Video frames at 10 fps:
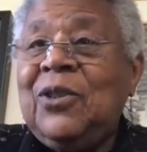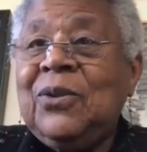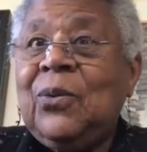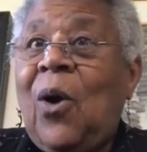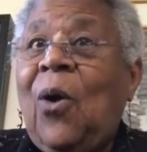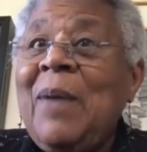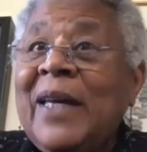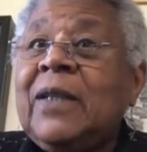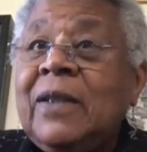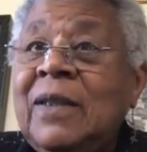to, oh my
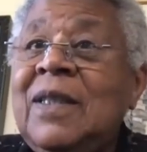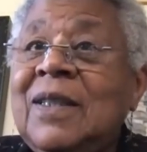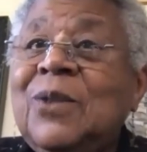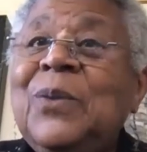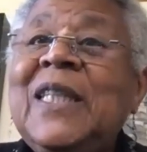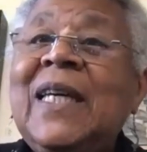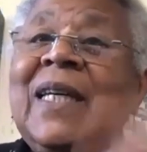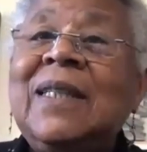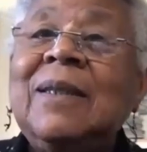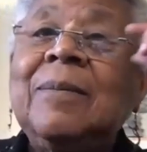goodness, we can't,